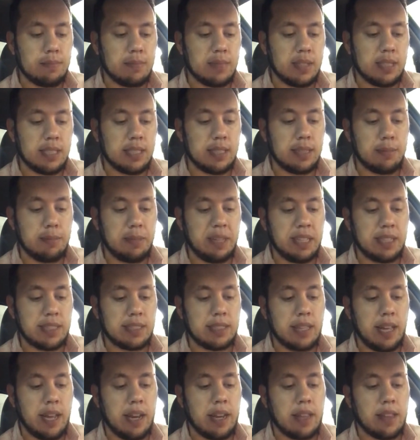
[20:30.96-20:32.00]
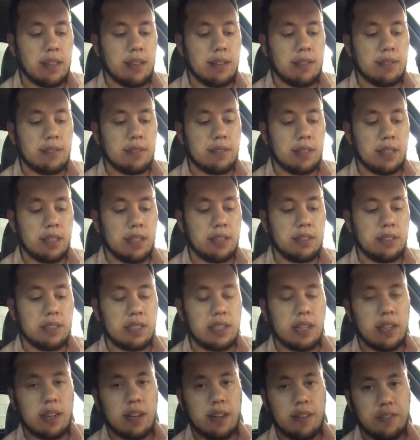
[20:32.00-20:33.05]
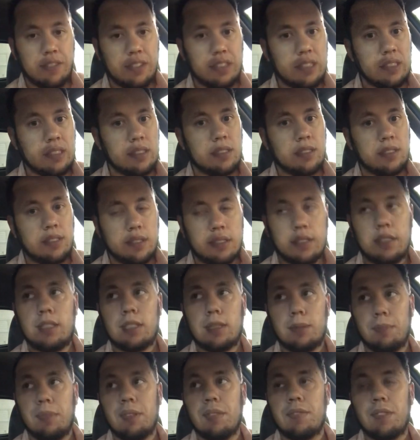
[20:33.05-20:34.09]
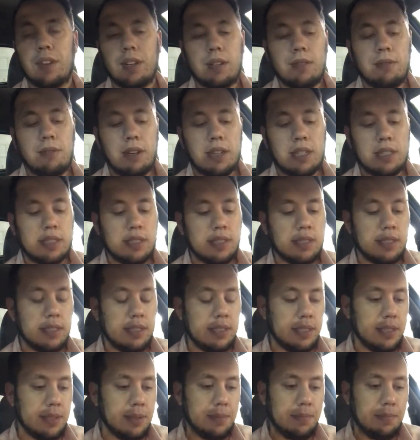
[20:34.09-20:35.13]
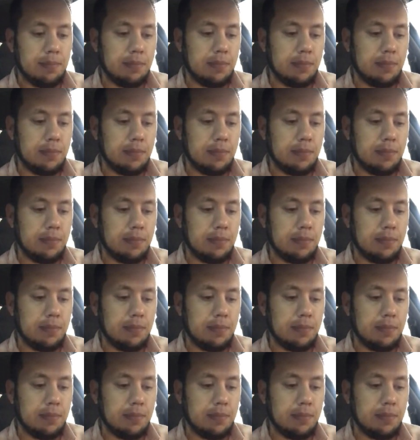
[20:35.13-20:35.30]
it should be exciting, though. The Houston offense should be fun to watch this year.